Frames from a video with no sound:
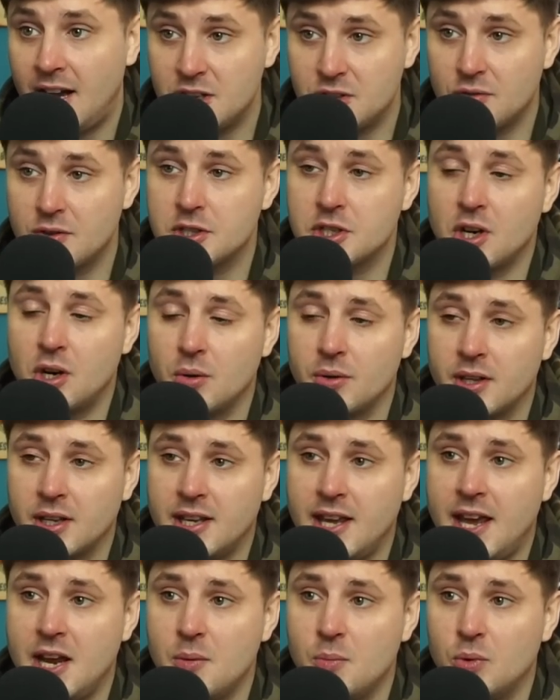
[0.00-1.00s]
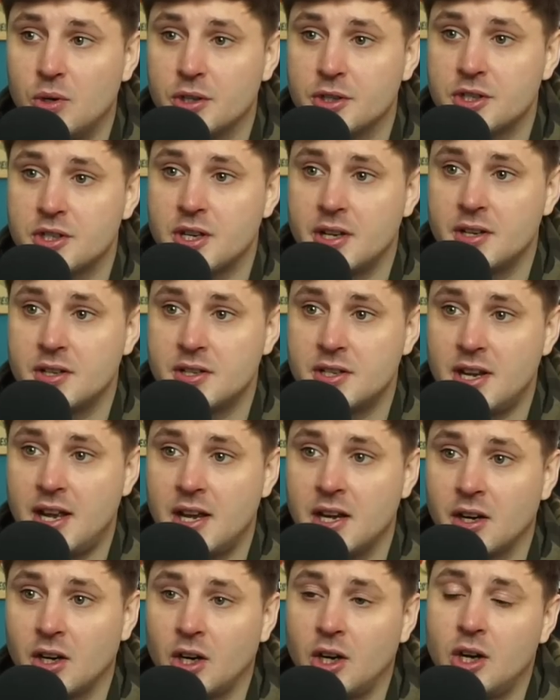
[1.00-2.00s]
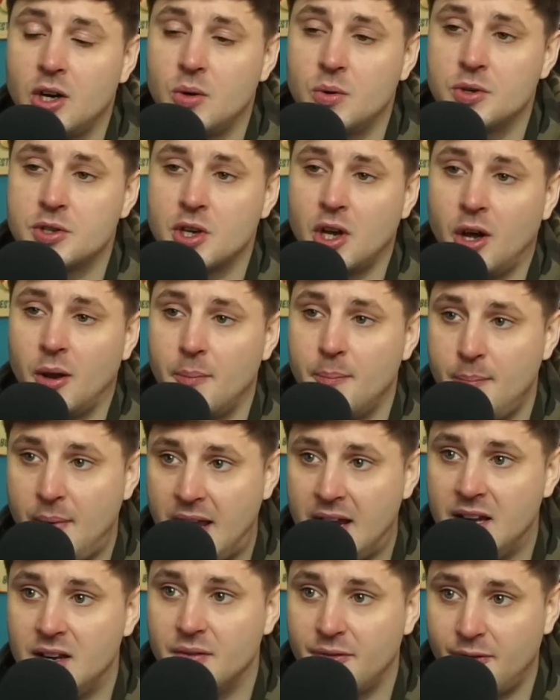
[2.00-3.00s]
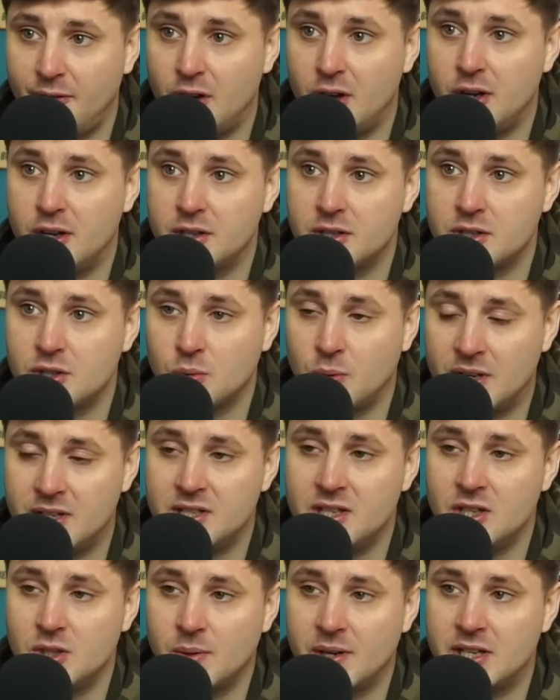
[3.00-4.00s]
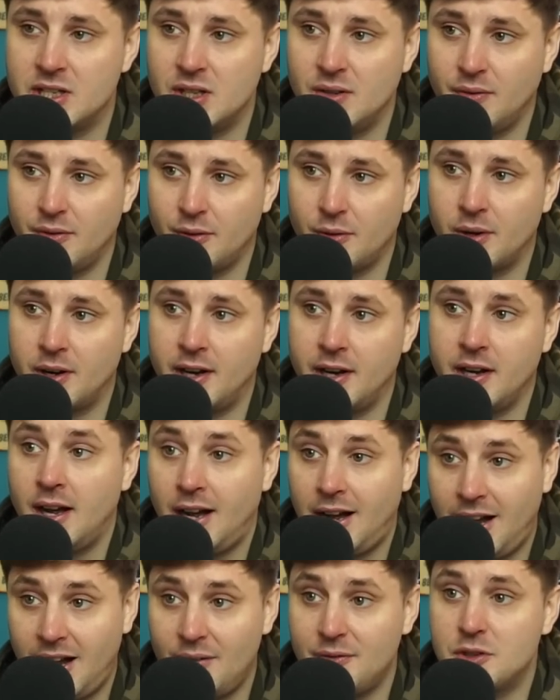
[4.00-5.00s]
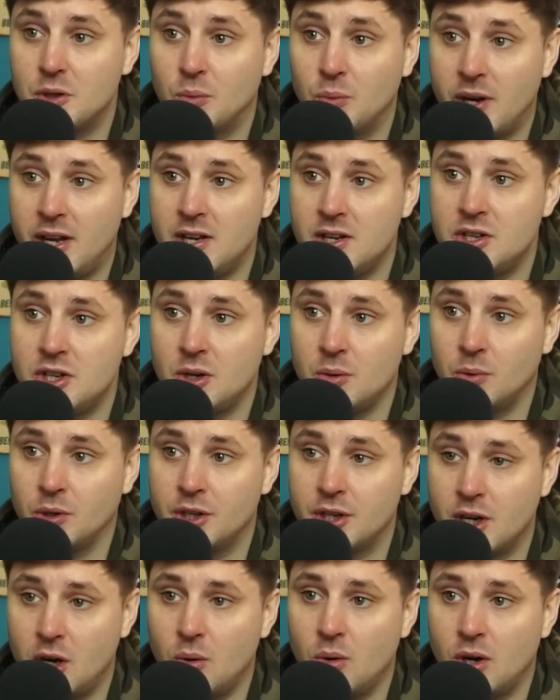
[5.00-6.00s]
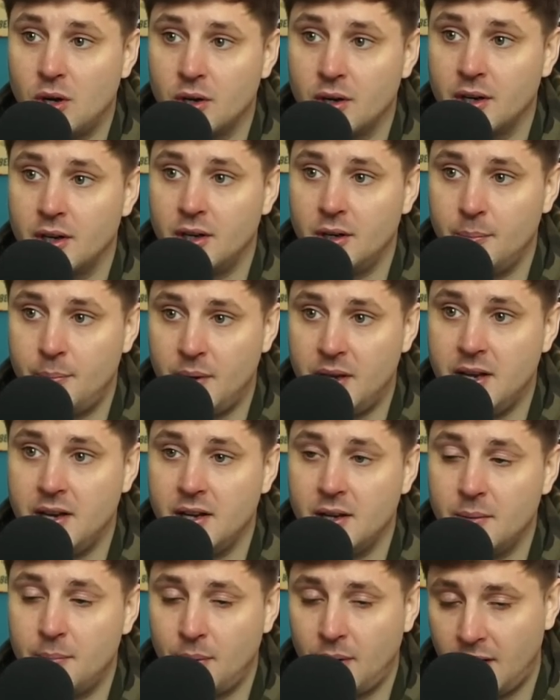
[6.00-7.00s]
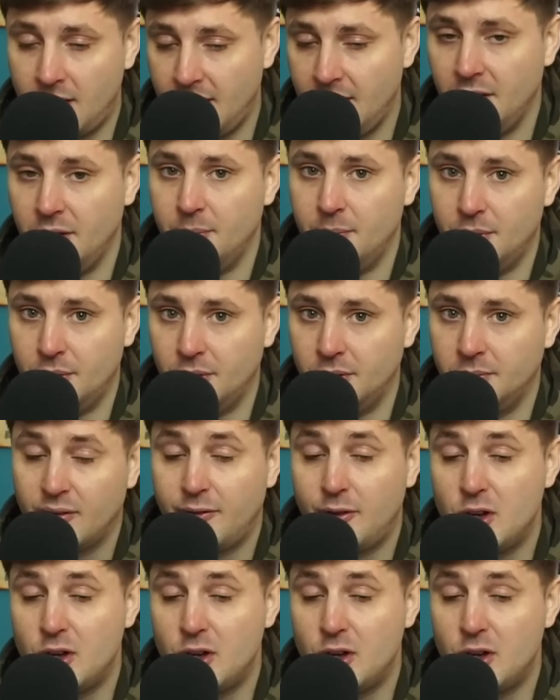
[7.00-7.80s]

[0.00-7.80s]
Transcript: As a result, the game will sunset and close on May the 1st, 2023, after which it will no longer be playable.